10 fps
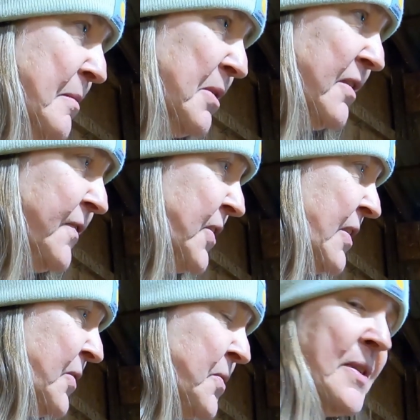I'm going to figure
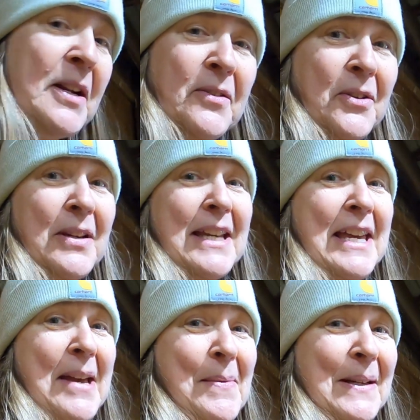out who that other gray
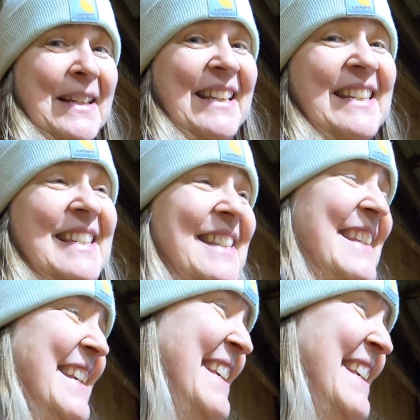catmucket is.